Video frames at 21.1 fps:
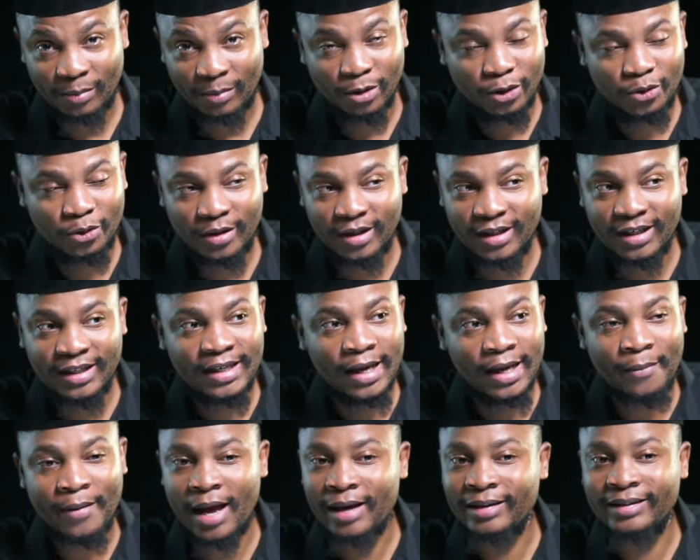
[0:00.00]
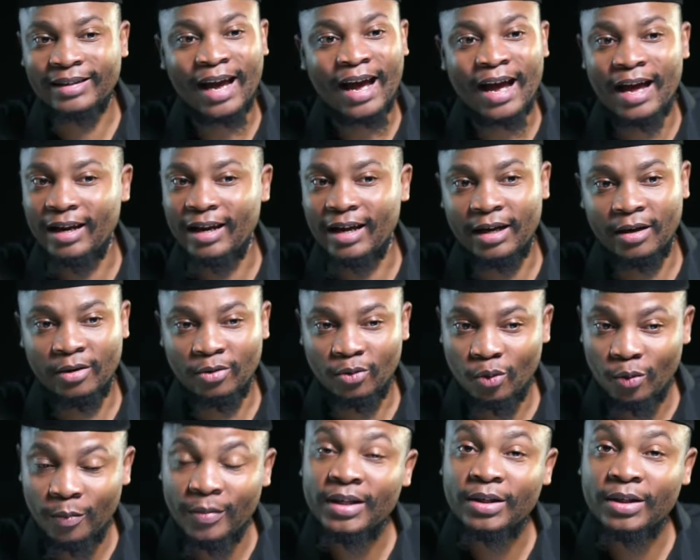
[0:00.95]
I'm not talking in Dabak
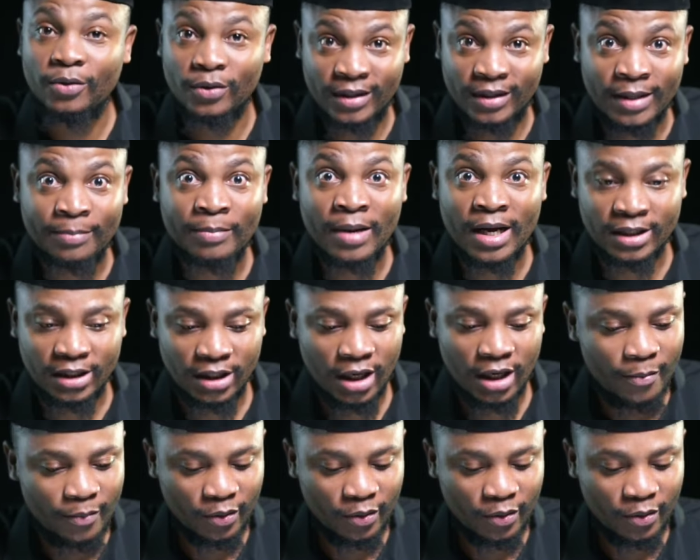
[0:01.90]
Dal.